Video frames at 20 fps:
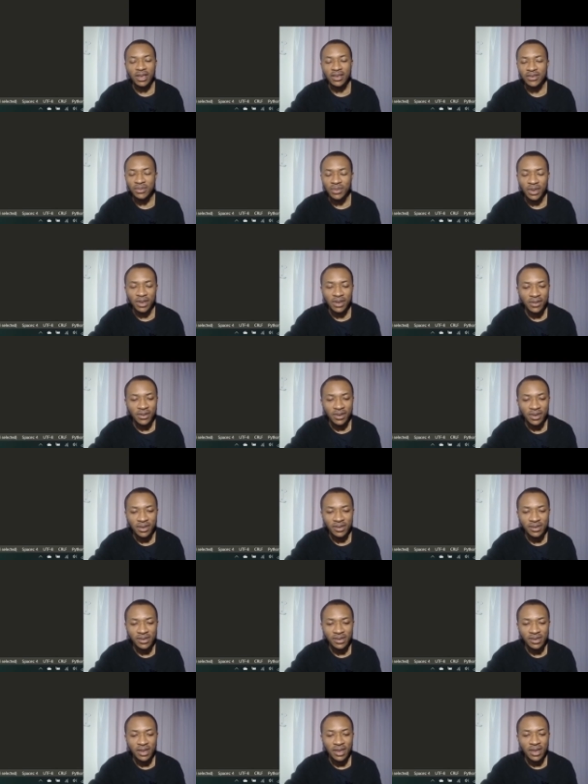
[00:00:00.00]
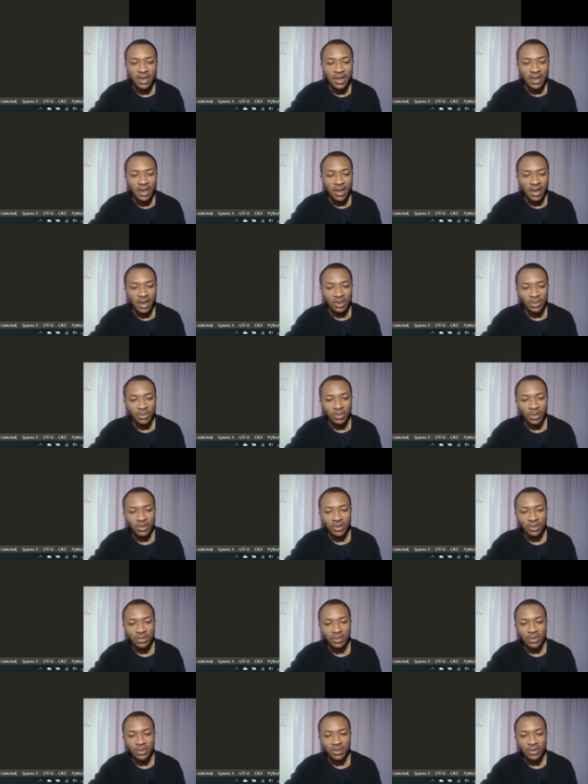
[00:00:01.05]
as many things as
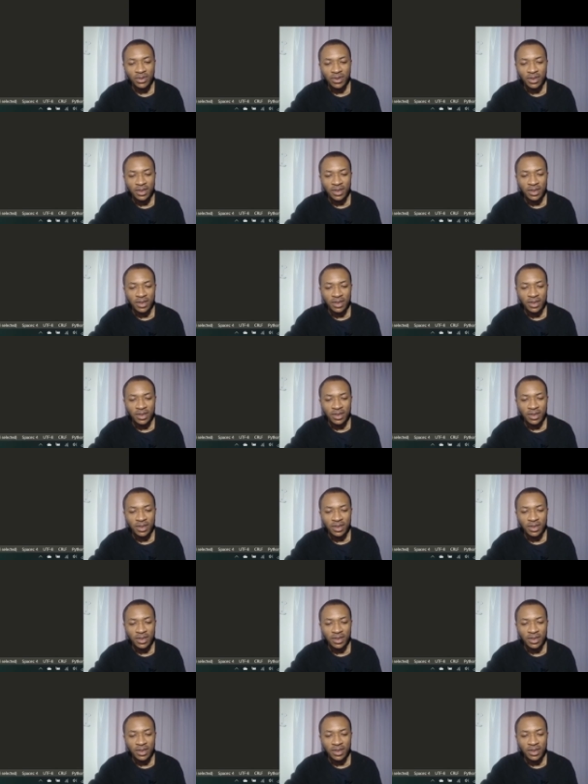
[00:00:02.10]
possible